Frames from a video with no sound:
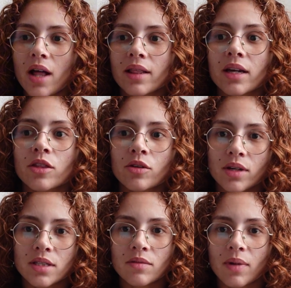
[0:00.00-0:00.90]
like the
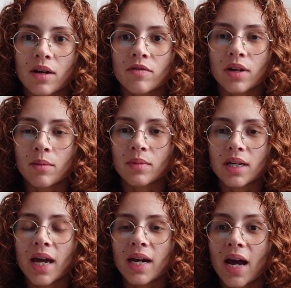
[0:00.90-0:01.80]
rest of my family,
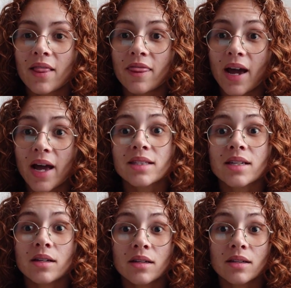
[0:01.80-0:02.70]
and that's
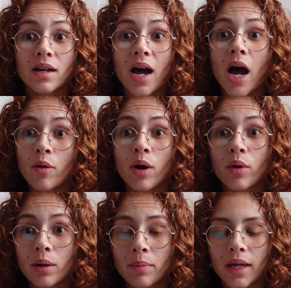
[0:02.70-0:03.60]
how I
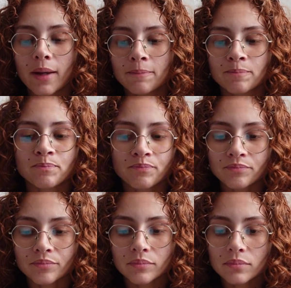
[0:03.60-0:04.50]
want to be.
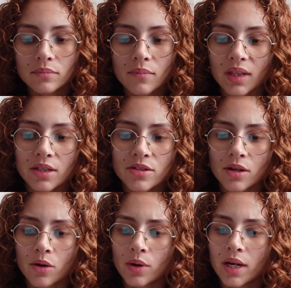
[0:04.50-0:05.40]

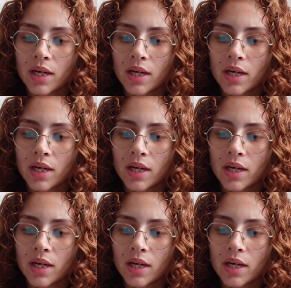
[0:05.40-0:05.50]
So,